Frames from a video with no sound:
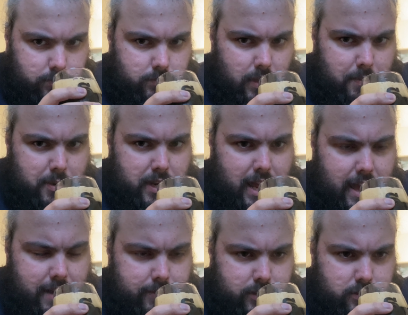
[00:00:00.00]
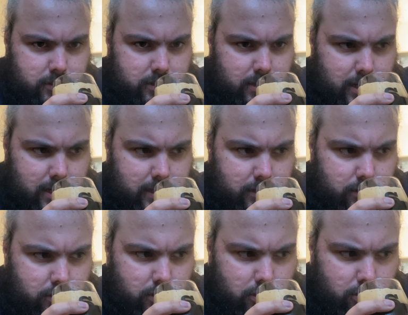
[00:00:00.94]
A bit ever so slight
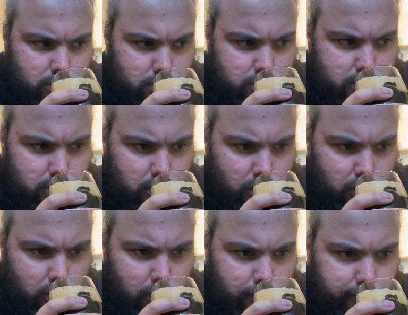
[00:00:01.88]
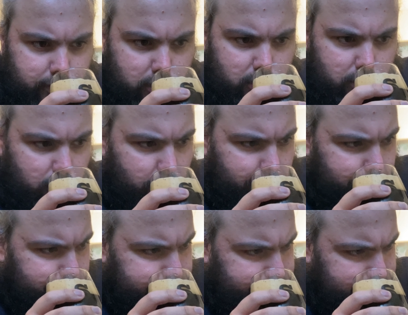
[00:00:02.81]
touch of
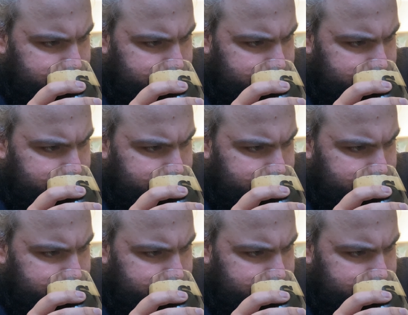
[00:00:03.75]
coffee.